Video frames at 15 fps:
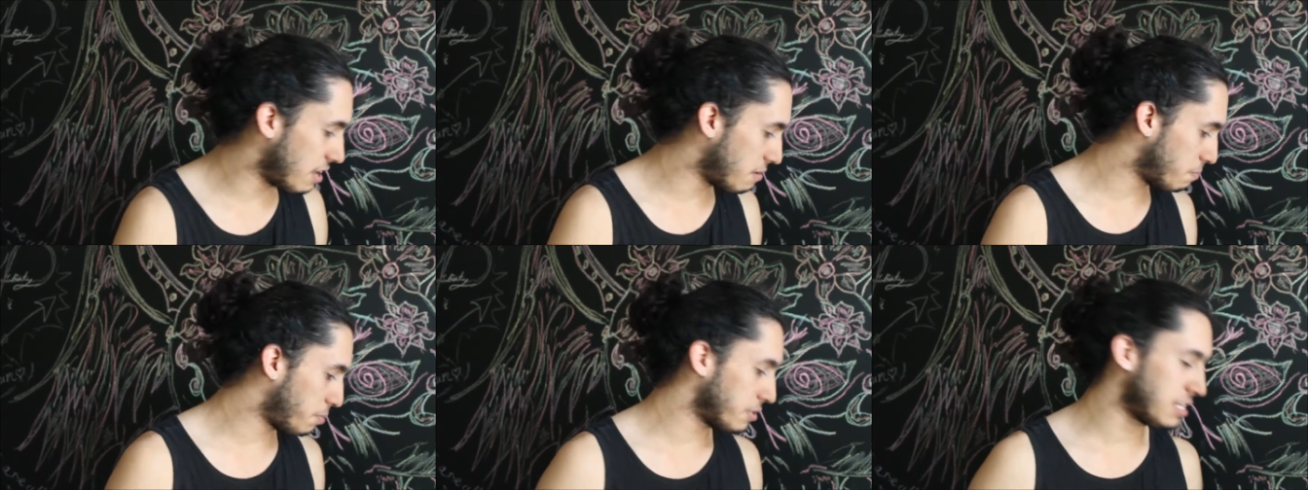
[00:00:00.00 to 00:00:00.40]

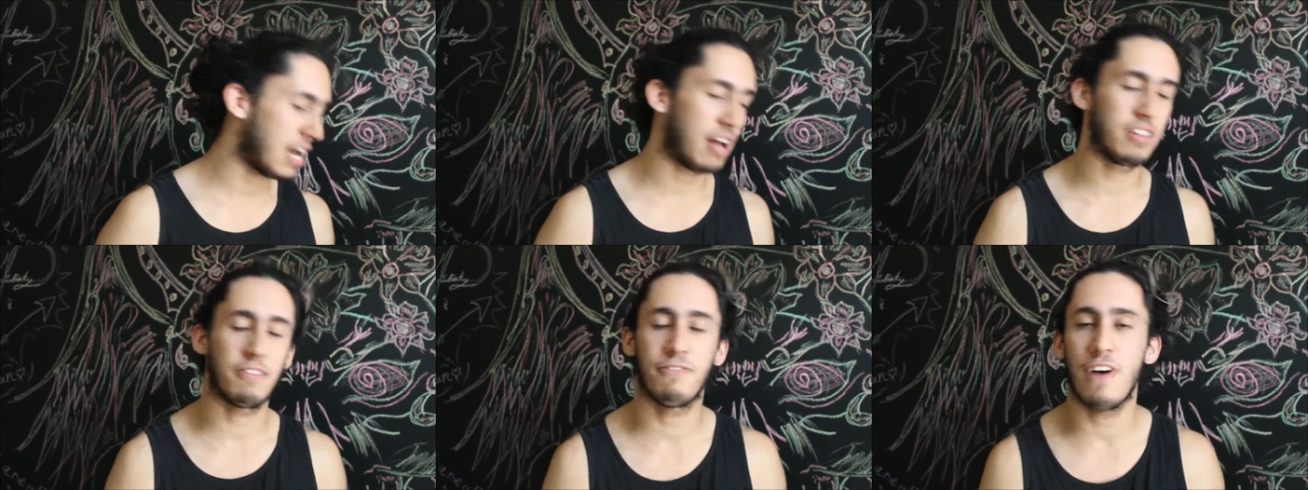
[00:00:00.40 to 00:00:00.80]
and put
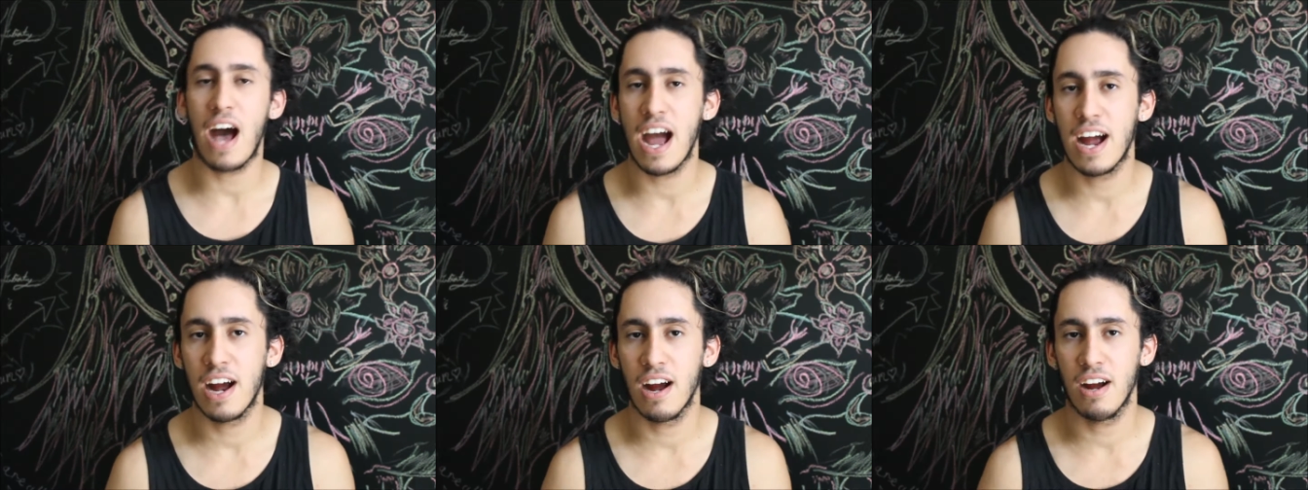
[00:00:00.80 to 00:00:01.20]
down the
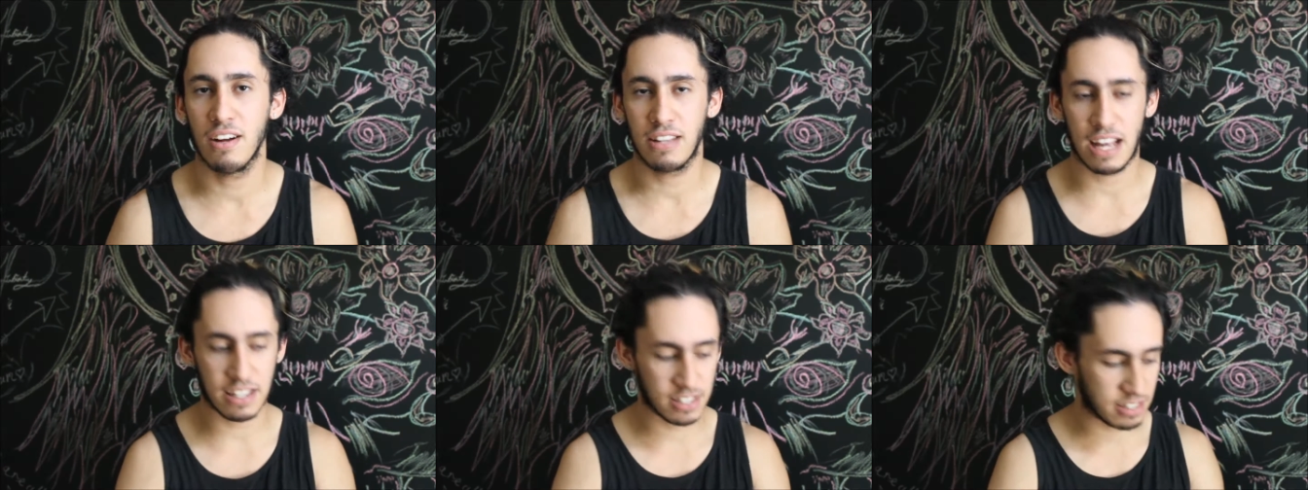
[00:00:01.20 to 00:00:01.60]
fire
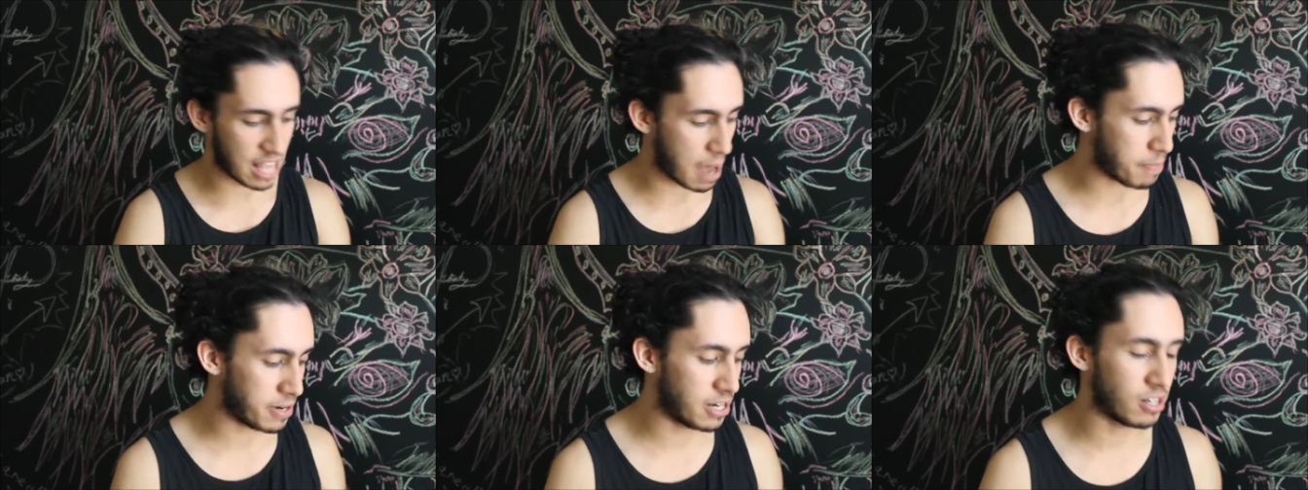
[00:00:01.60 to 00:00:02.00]
that's
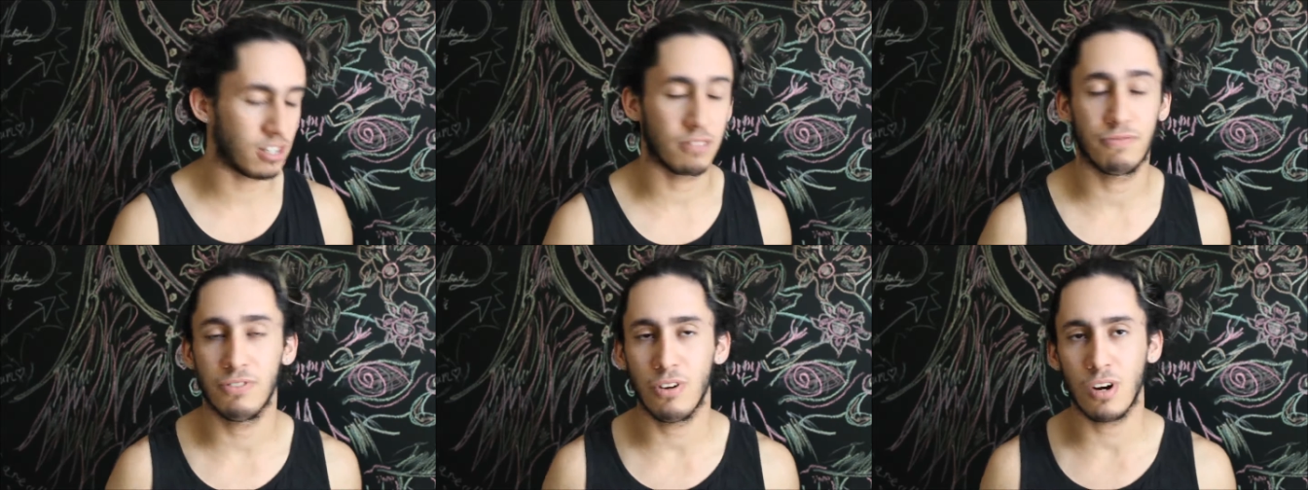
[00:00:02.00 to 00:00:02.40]
happening on
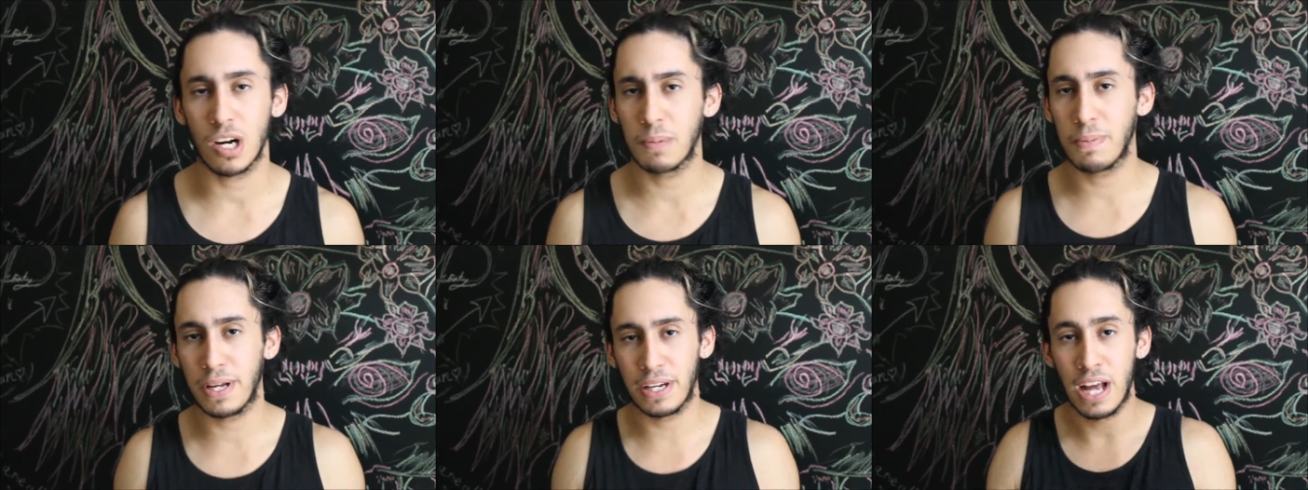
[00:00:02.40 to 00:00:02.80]
the
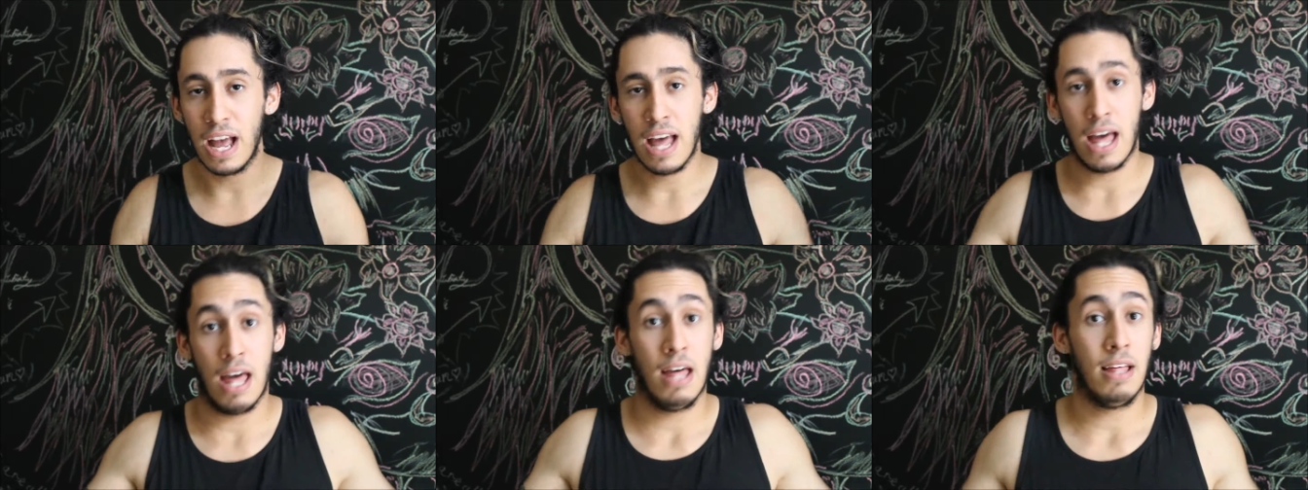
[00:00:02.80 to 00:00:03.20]
floor, but
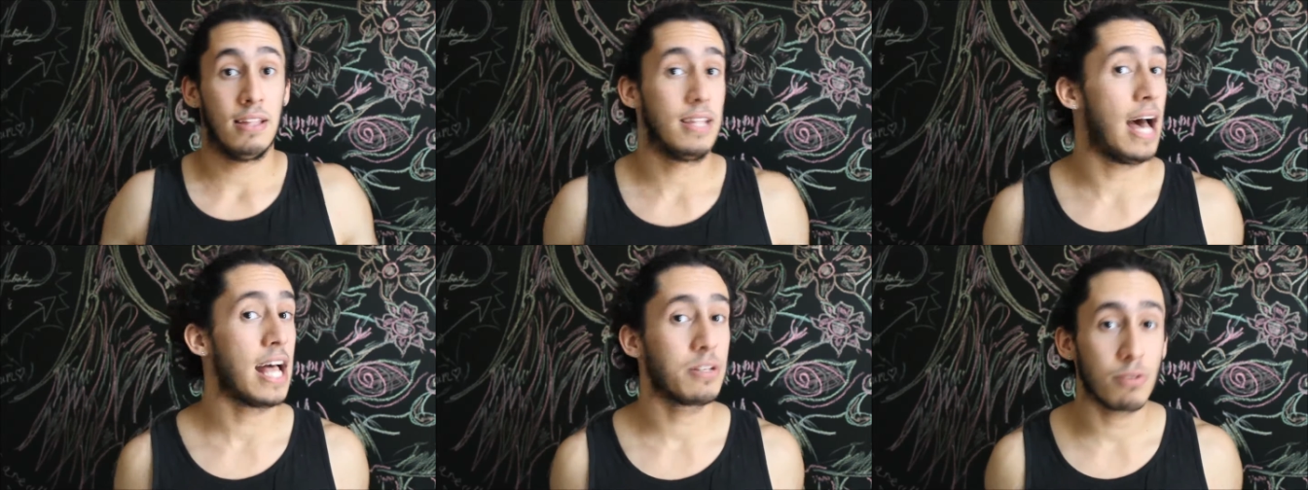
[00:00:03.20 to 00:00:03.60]

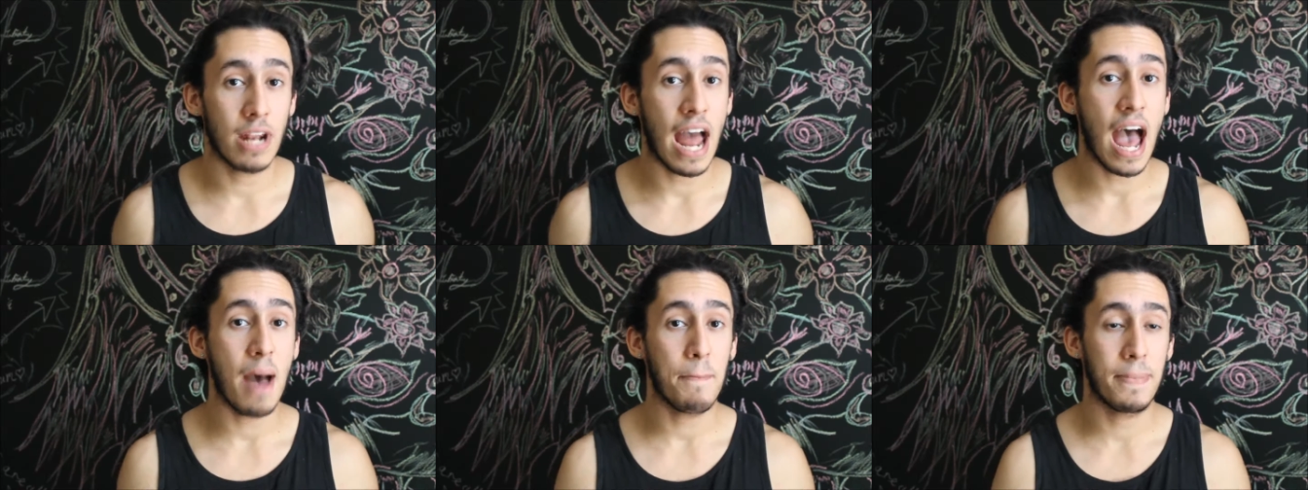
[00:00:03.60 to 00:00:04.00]
that's what
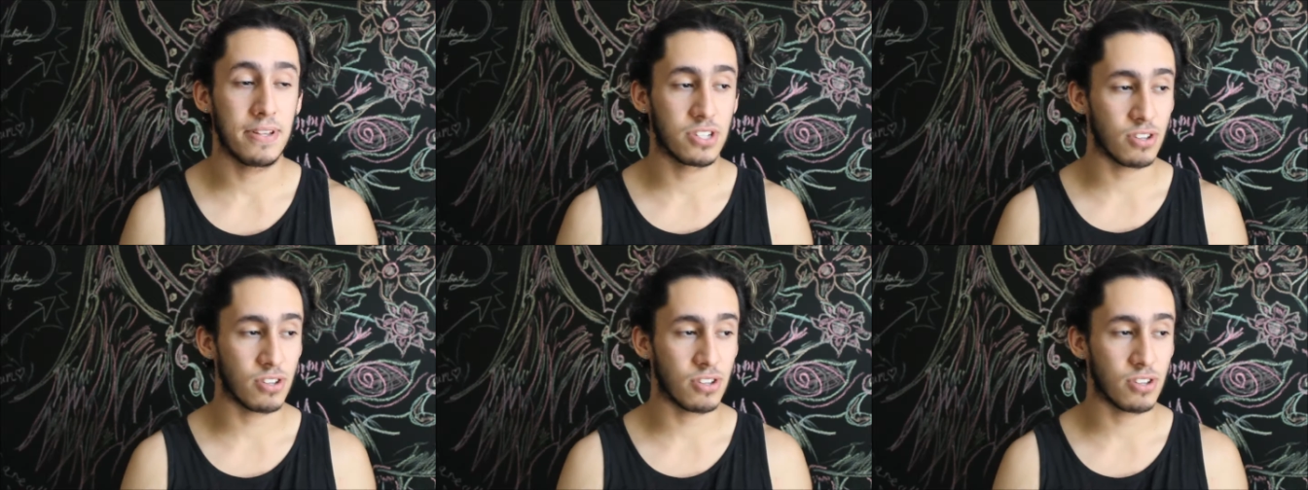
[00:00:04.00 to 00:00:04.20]
happened.